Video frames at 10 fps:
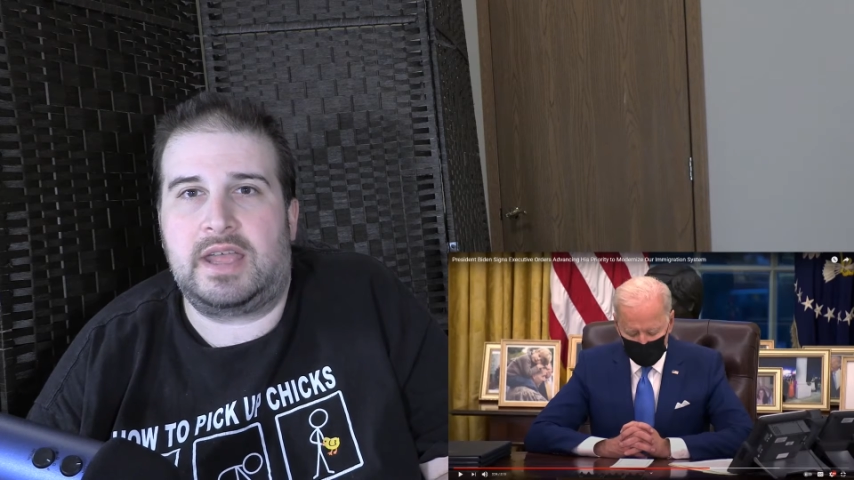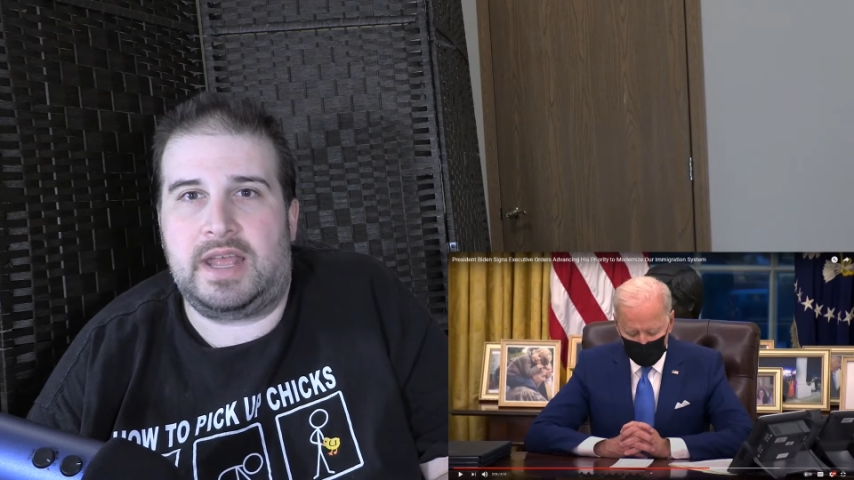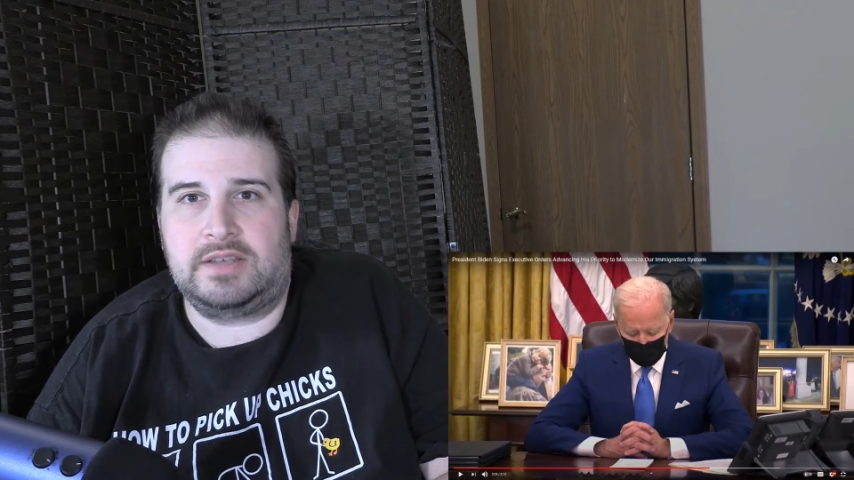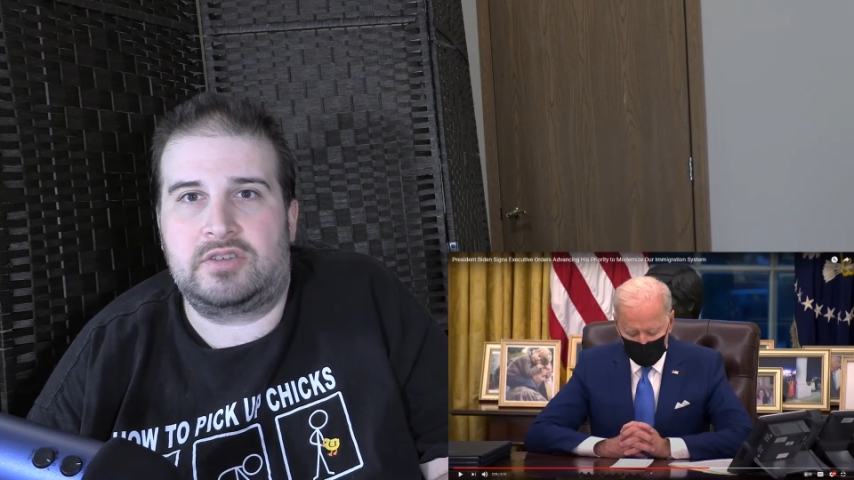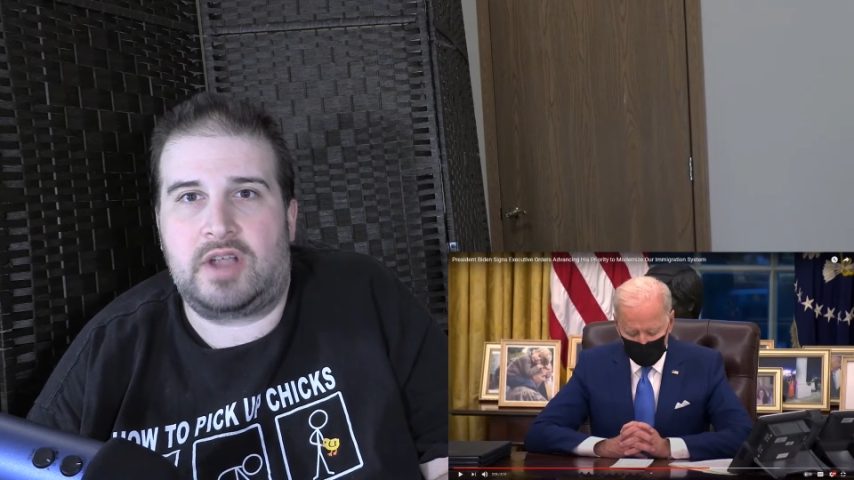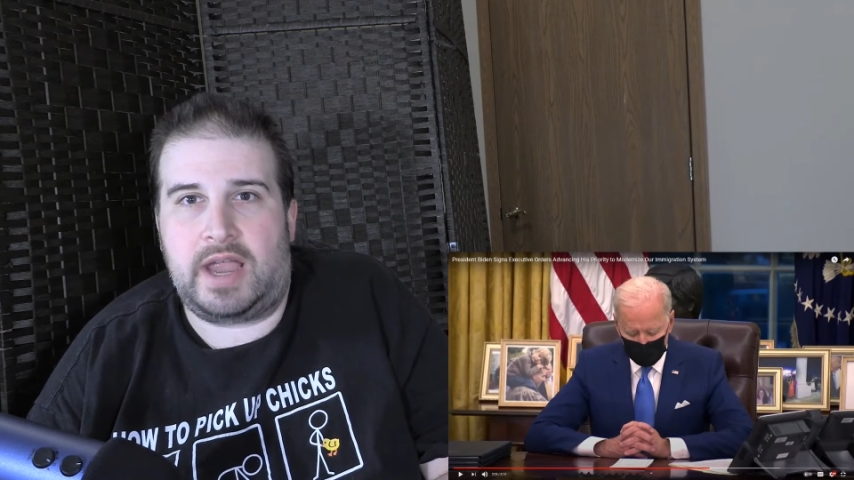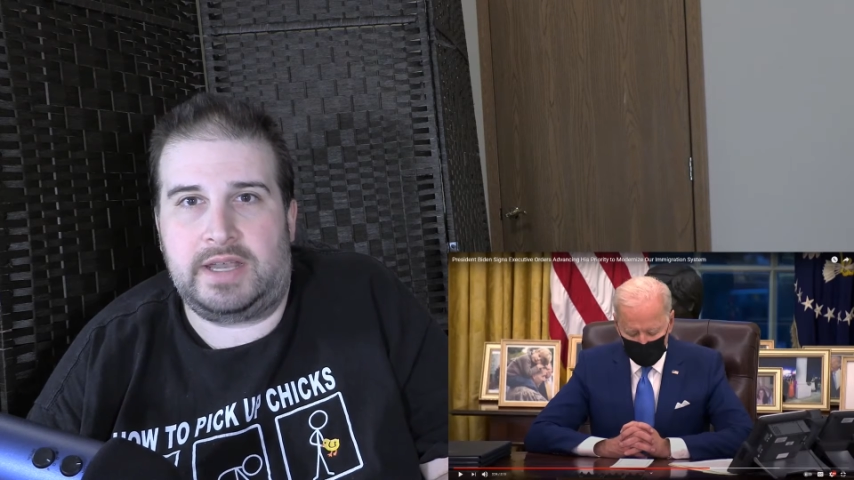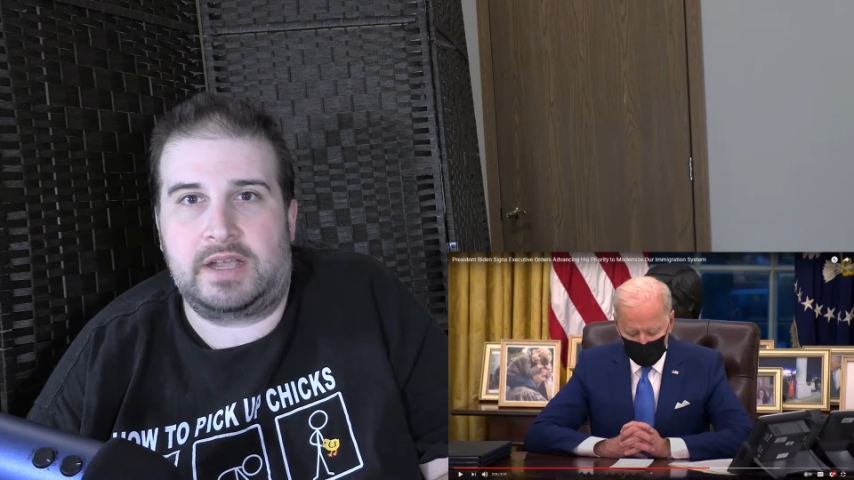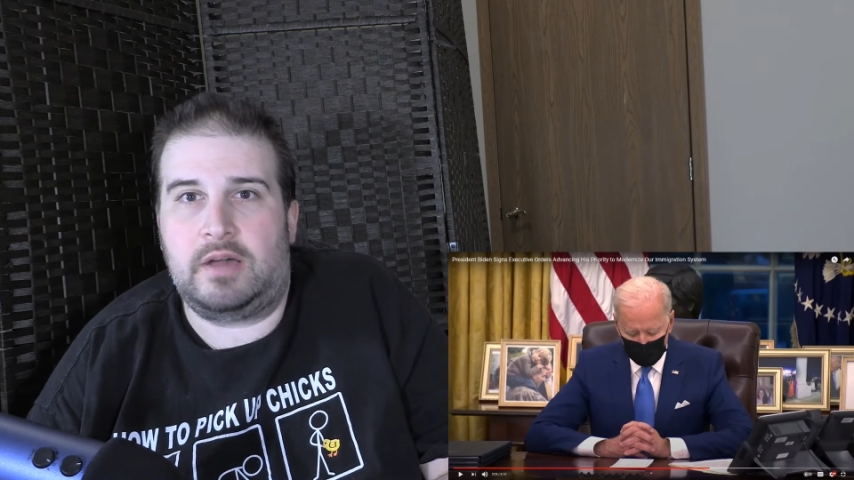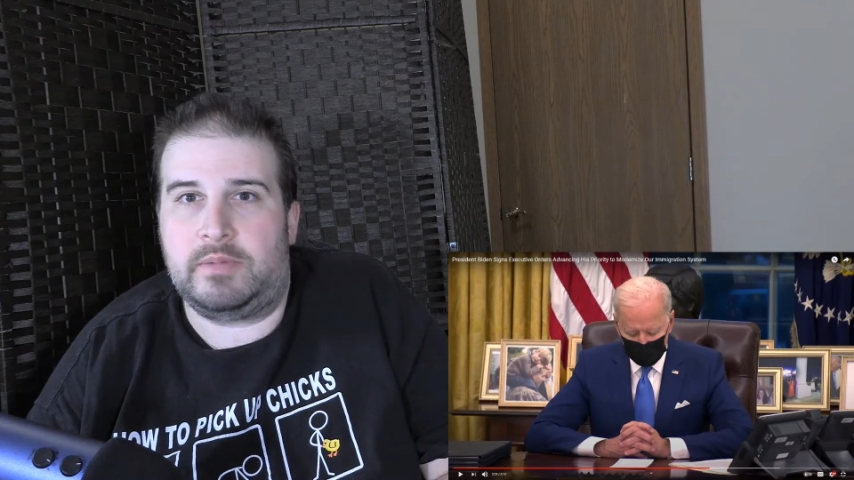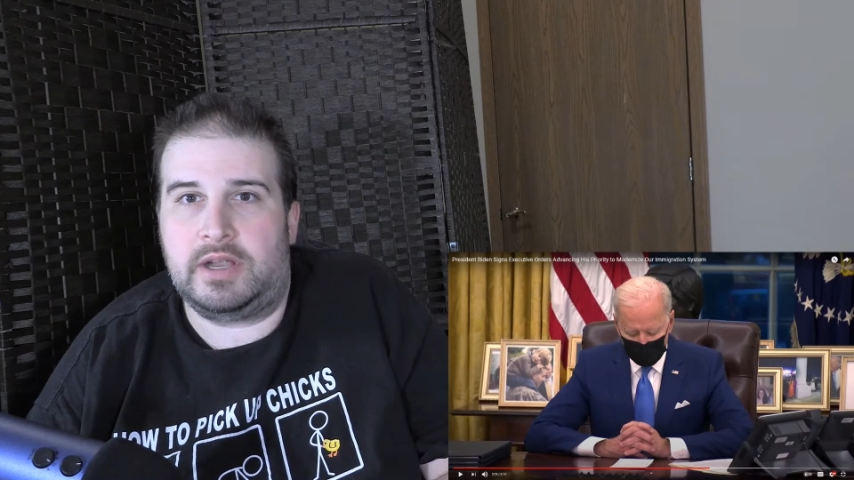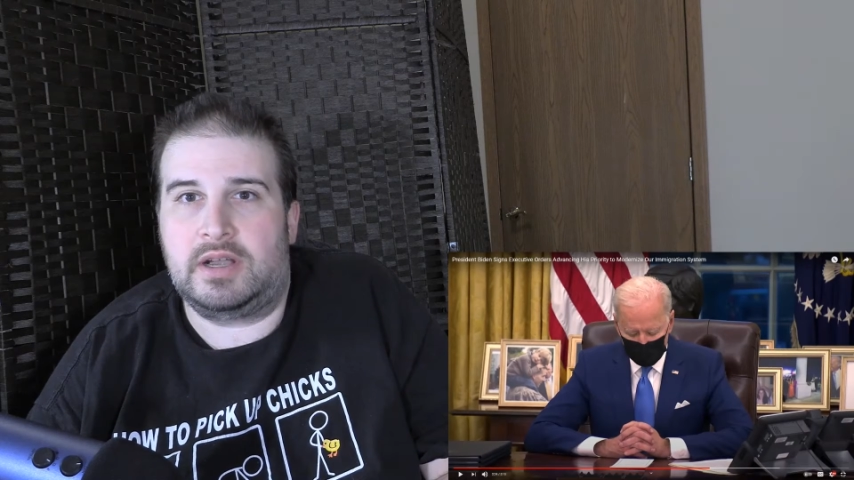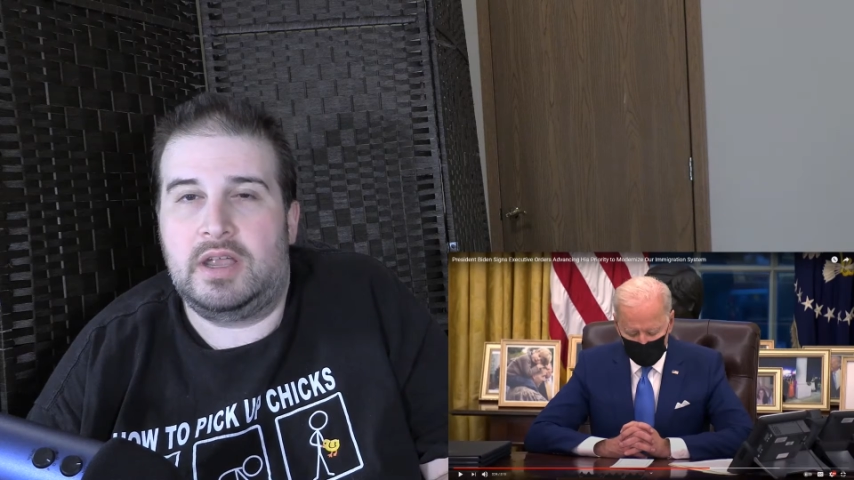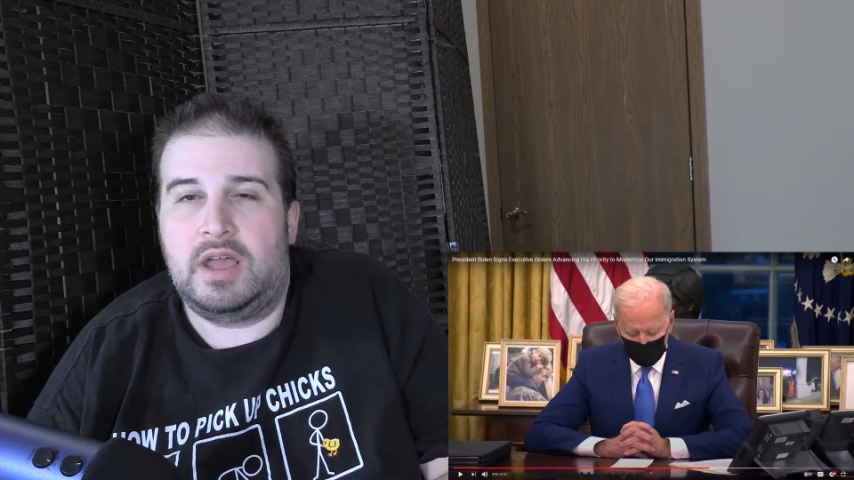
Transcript: and trying to come here,